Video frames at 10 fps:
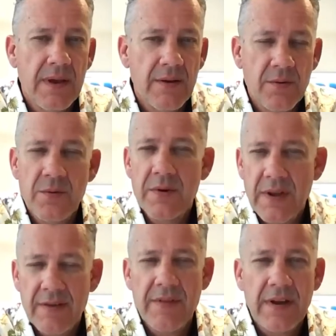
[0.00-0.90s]
And in order to
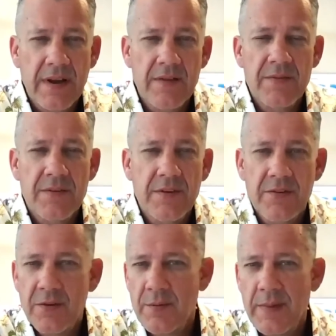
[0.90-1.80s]
have that
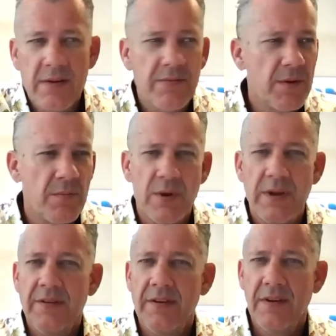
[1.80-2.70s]
conversation, no matter if you're
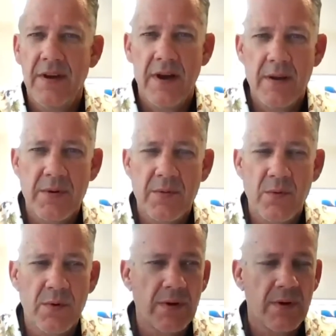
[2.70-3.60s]
embracing hybrid
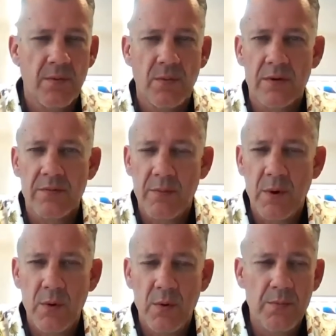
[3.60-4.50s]
work, work from
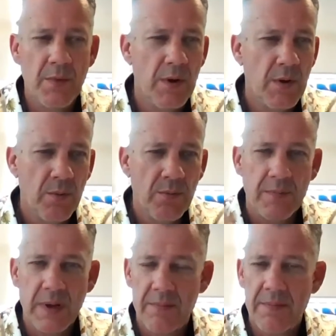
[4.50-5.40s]
home,
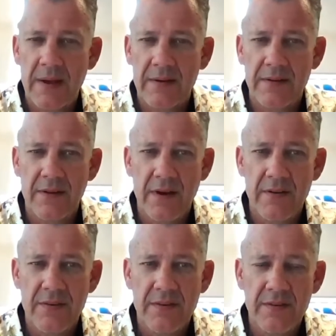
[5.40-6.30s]
come back to the
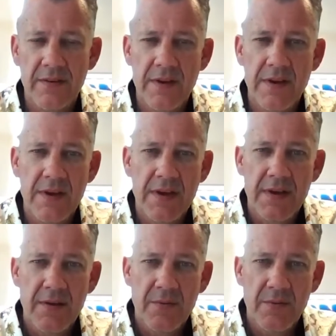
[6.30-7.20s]
office,
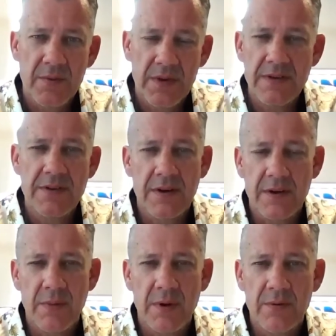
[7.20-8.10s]
you need to
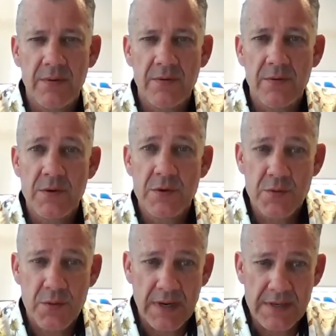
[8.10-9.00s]
talk about
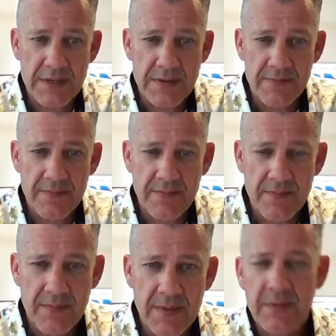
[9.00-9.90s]
trust.
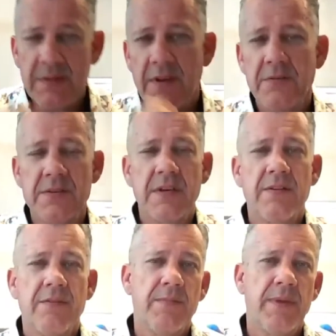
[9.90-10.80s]
You know, at the outset
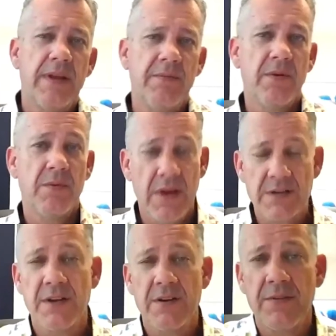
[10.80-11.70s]
of the pandemic, we
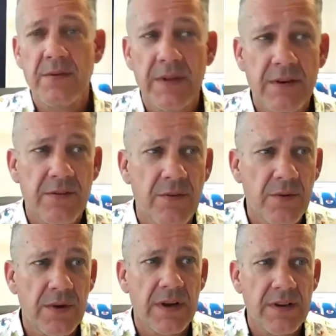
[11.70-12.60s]
actually had a few leaders and
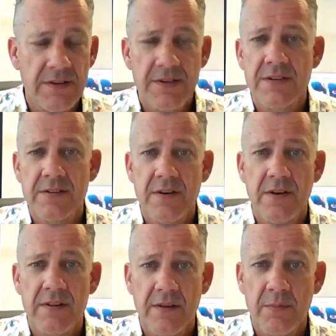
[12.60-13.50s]
organizations
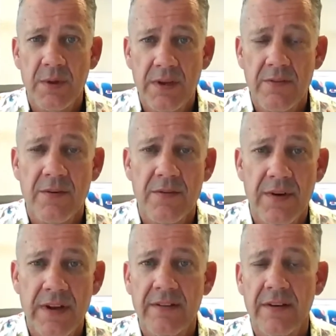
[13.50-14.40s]
call us up looking for
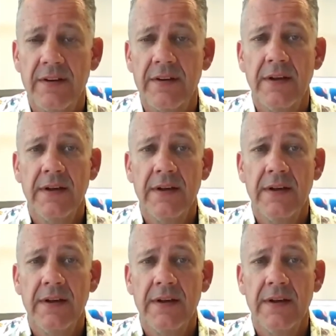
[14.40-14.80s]
advice on